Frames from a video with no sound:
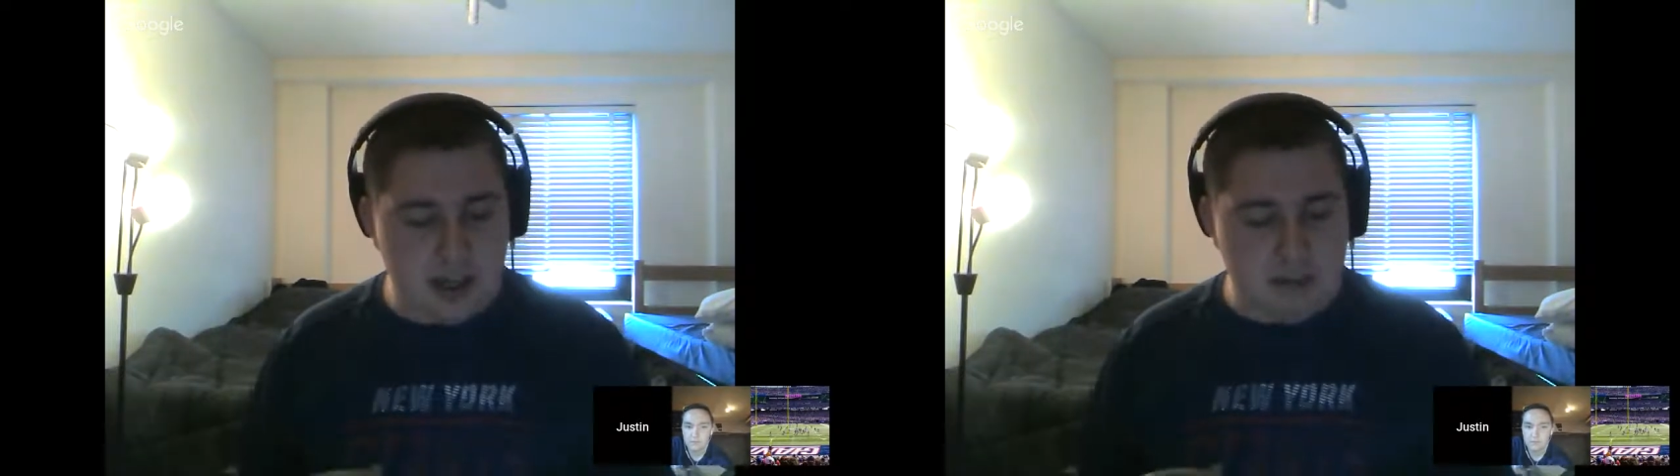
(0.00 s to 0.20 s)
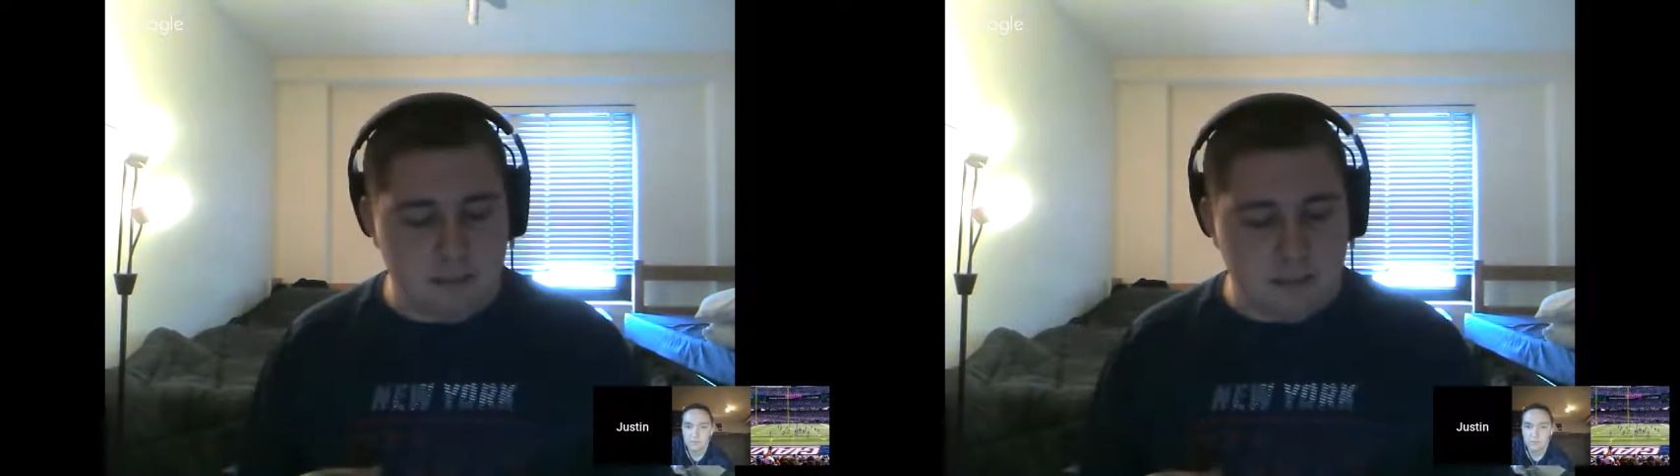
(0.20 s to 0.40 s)

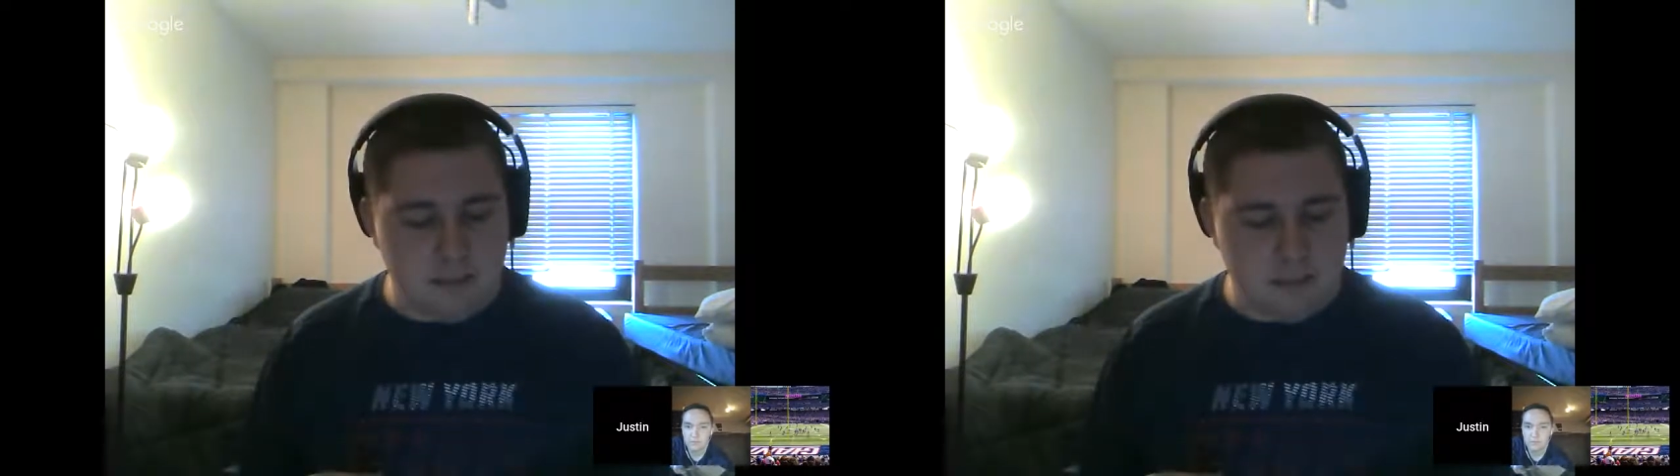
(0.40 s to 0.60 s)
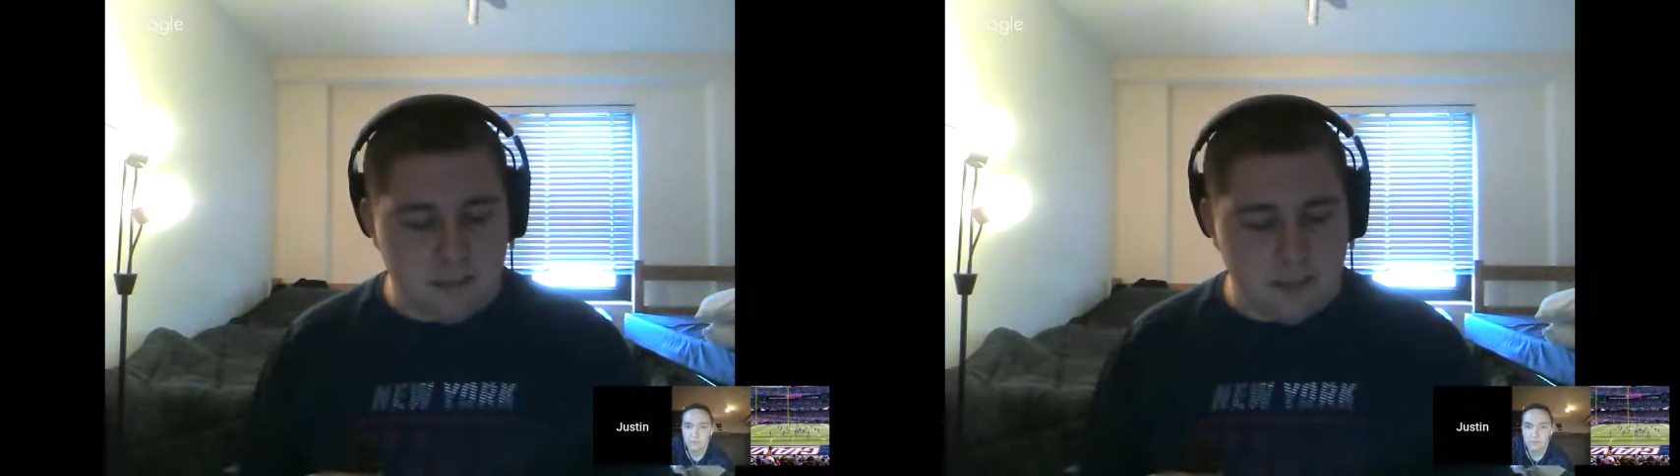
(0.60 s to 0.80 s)

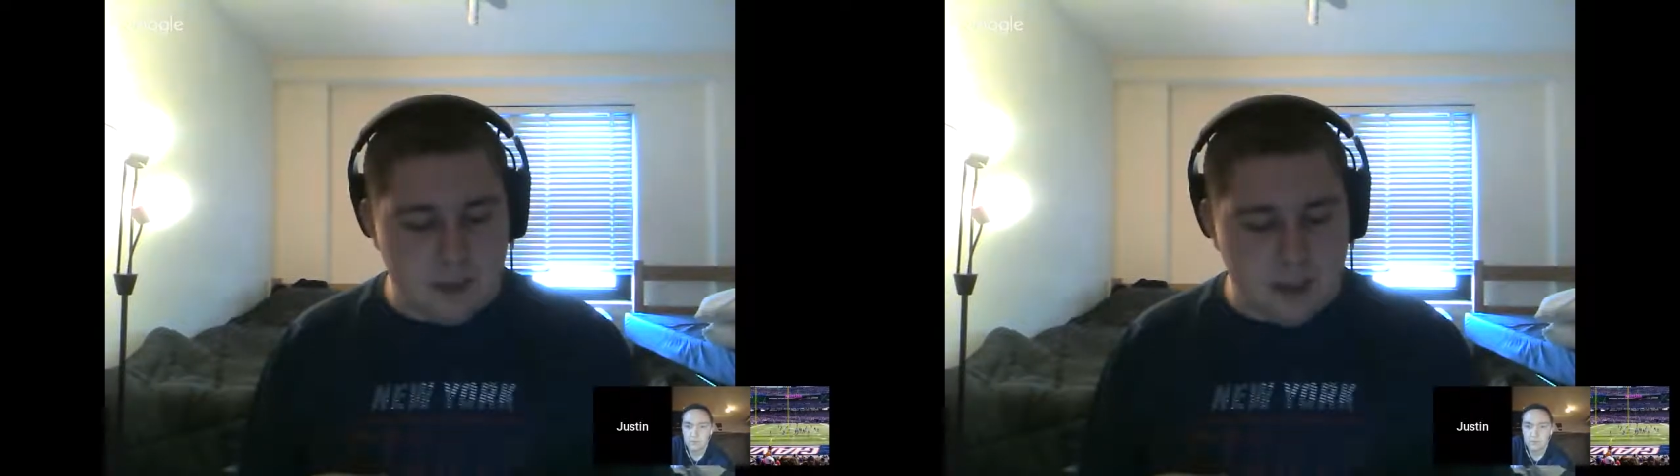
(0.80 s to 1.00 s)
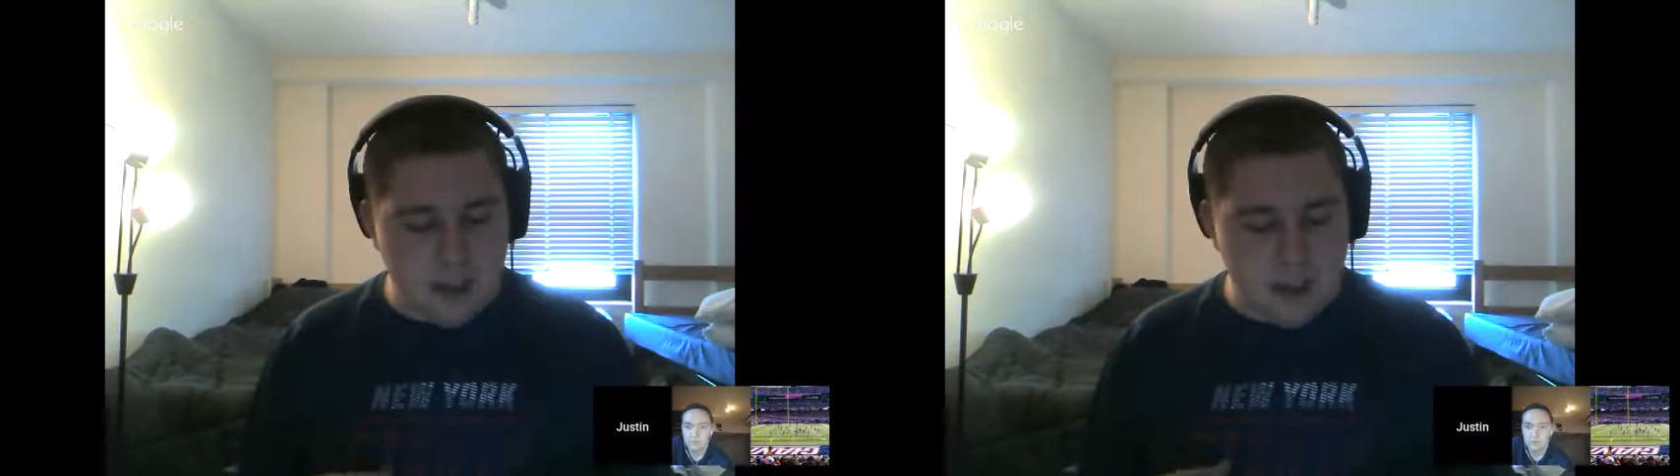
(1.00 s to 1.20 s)

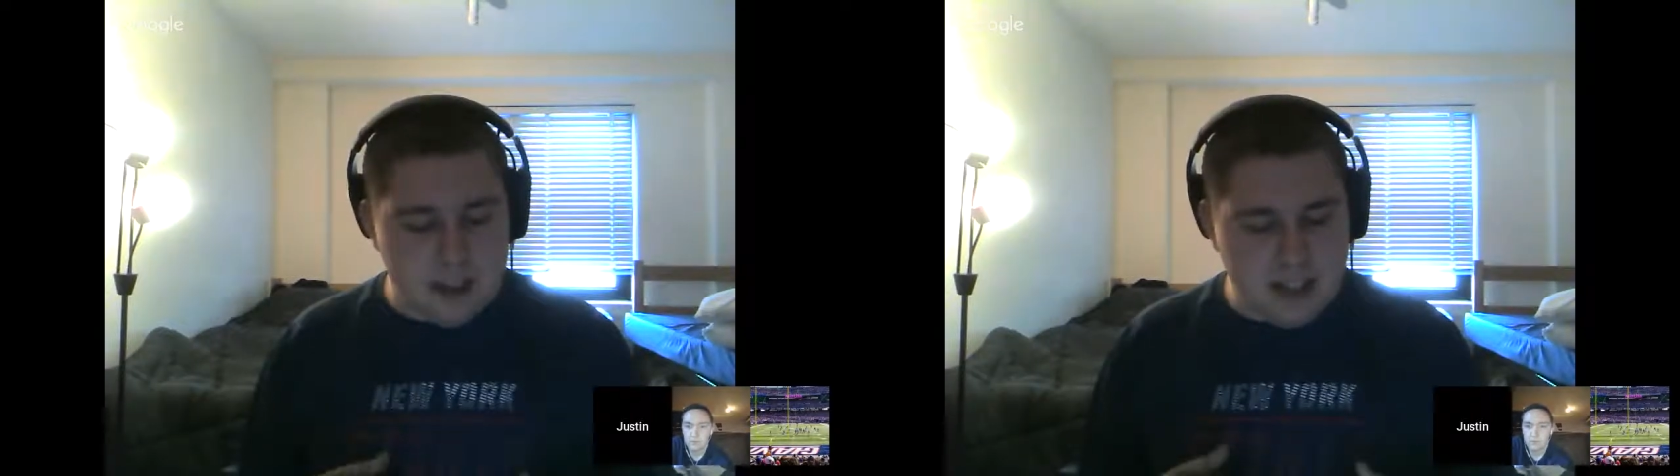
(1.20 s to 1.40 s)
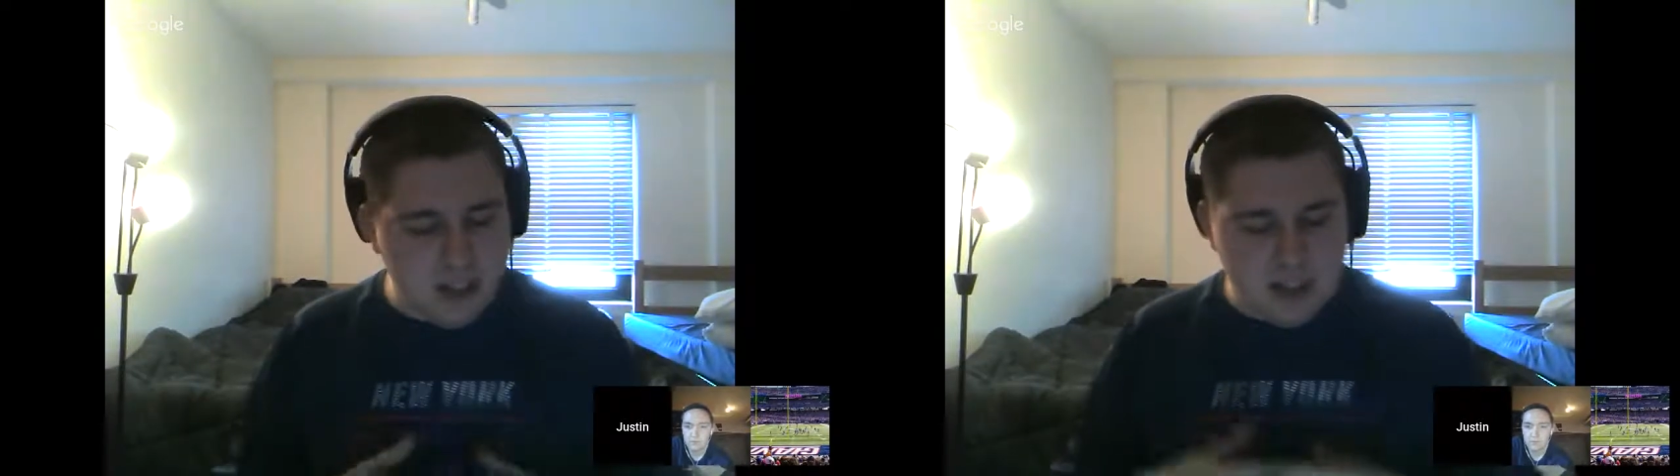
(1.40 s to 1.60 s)

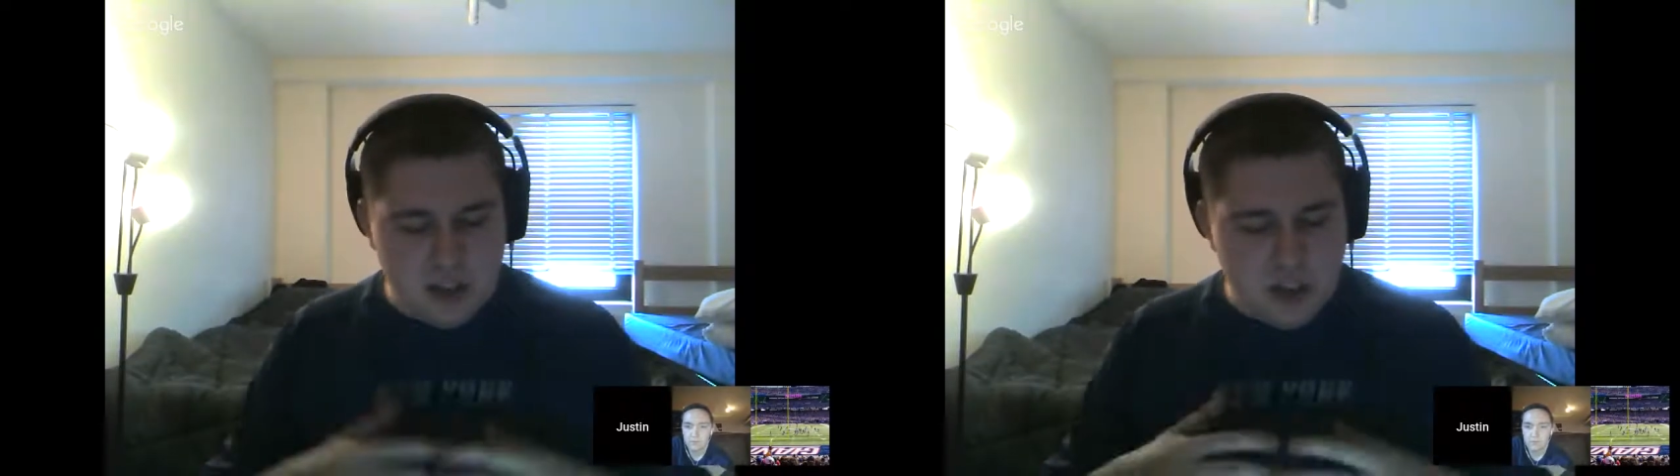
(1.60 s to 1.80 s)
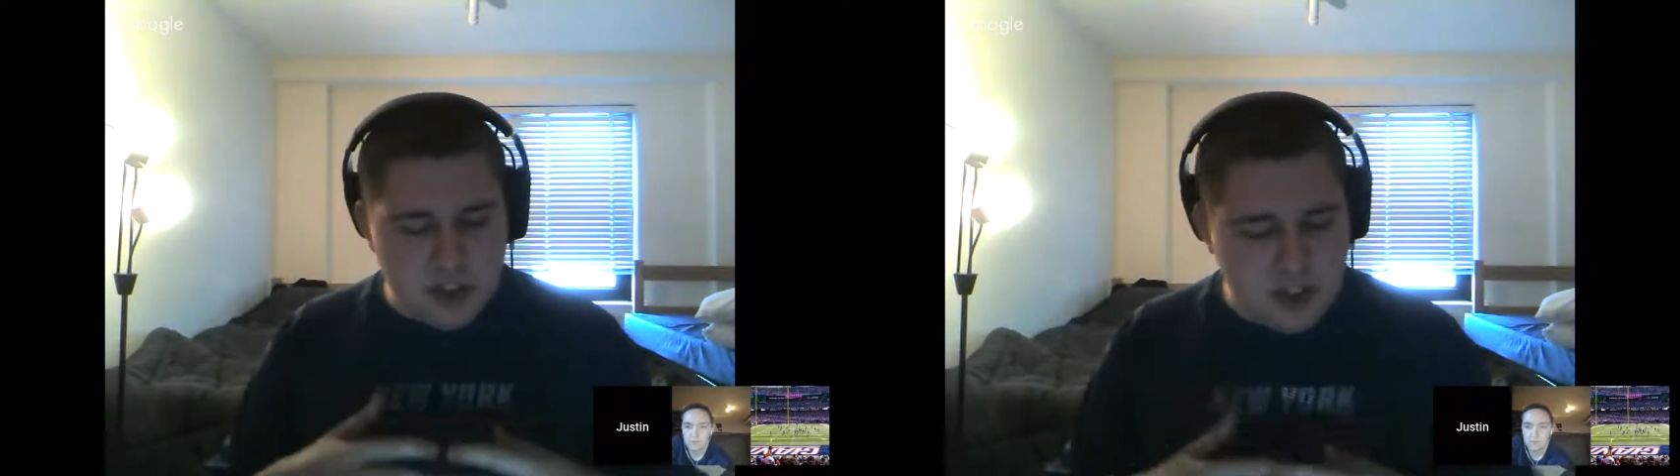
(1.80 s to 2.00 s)
Tell
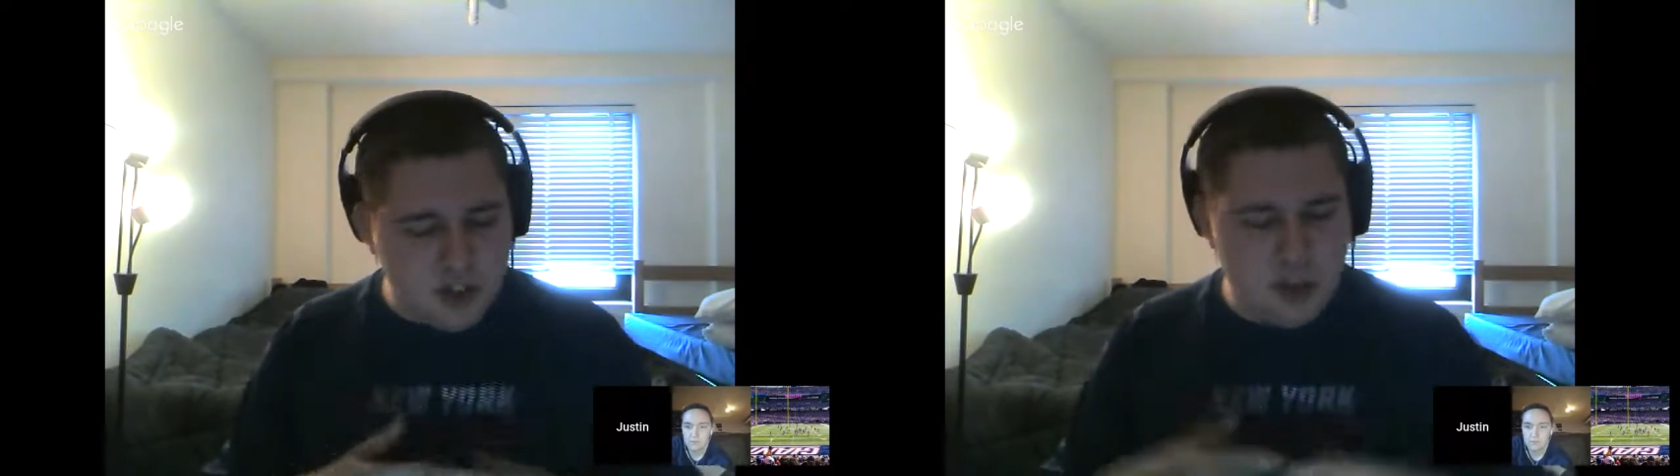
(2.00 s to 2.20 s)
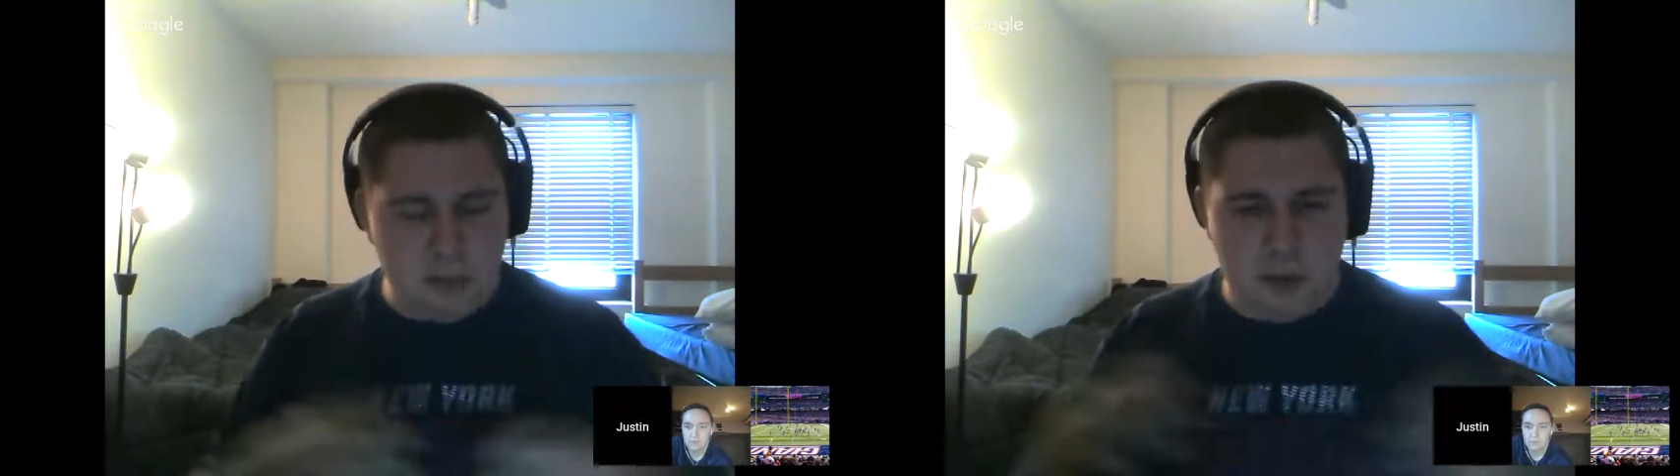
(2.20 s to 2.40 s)
us
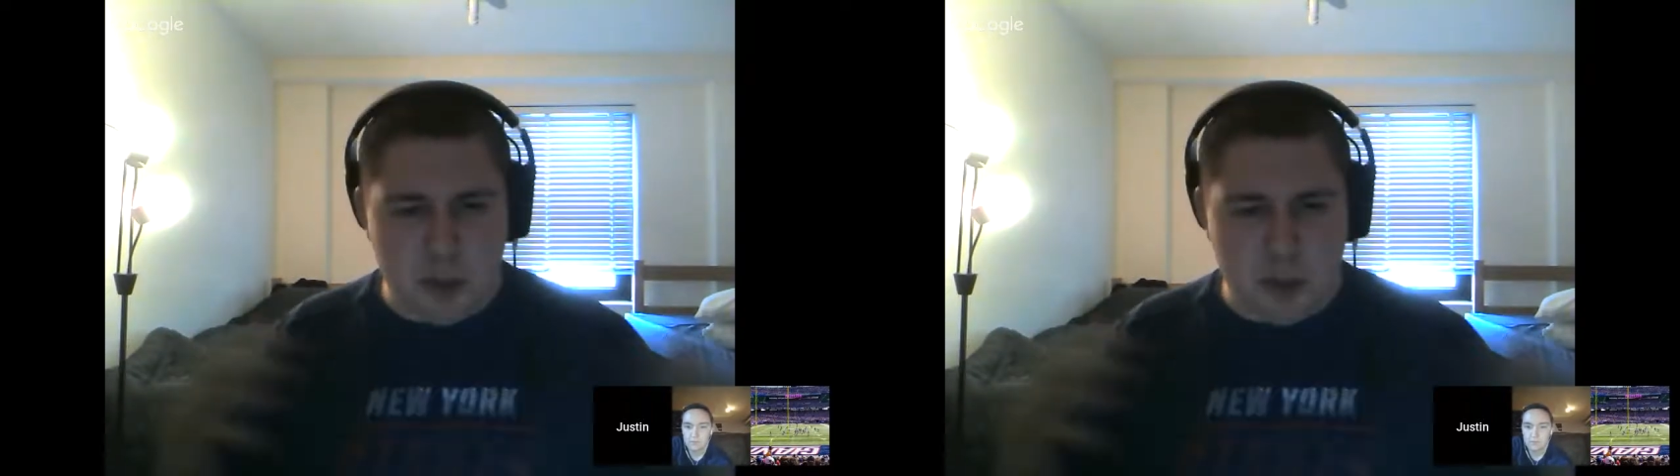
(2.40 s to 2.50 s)
your